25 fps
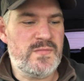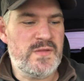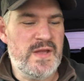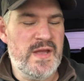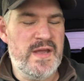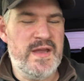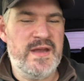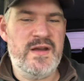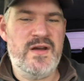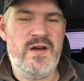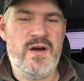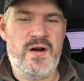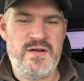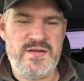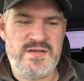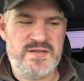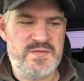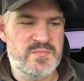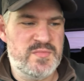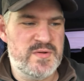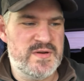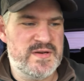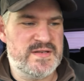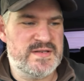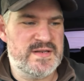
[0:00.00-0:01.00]
in
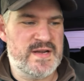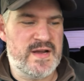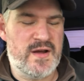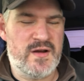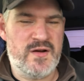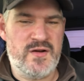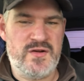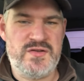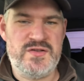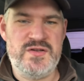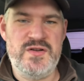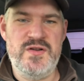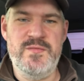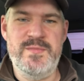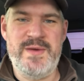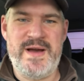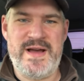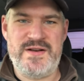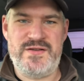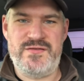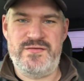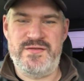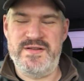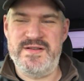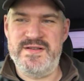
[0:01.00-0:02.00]
cost, but I got two
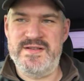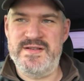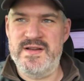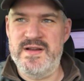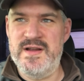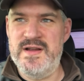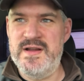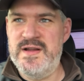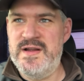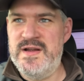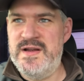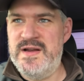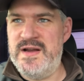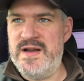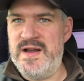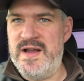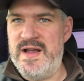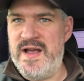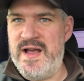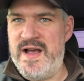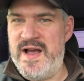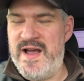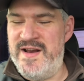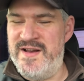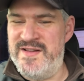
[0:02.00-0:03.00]
batteries,
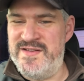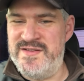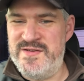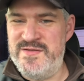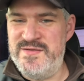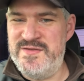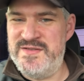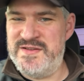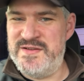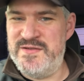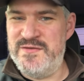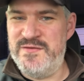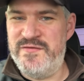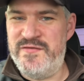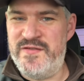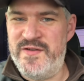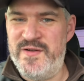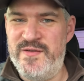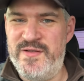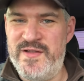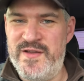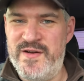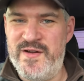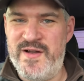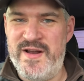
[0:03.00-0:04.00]
and I do still
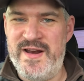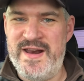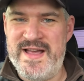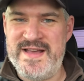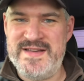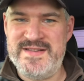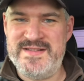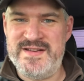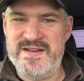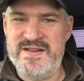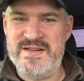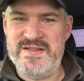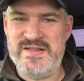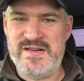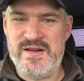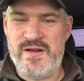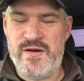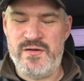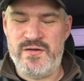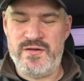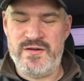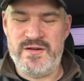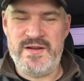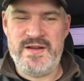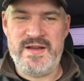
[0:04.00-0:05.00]
feel they're not lasting as
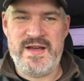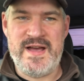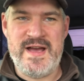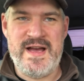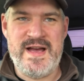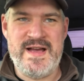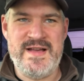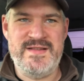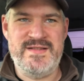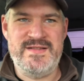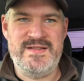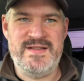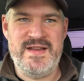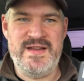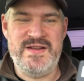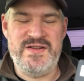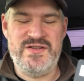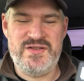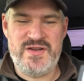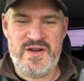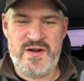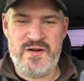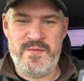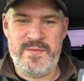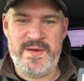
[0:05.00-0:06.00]
long as the
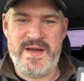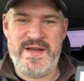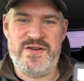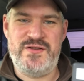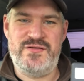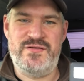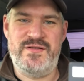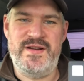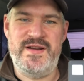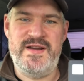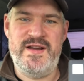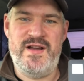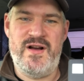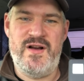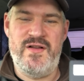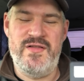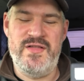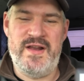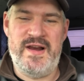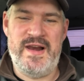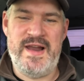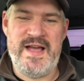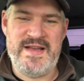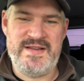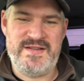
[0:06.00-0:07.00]
internal battery on
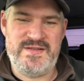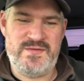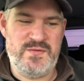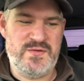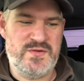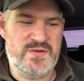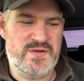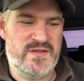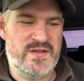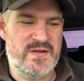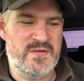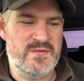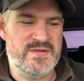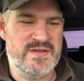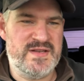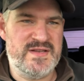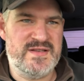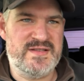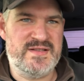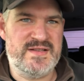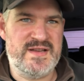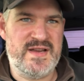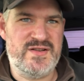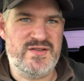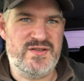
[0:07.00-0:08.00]
the last, which I think was a
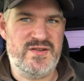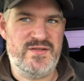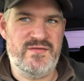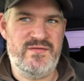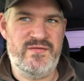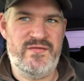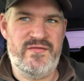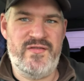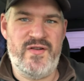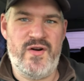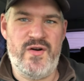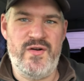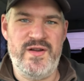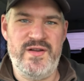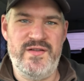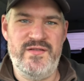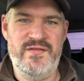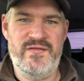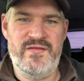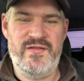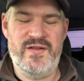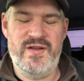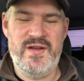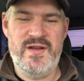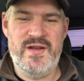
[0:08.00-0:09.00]
Session 5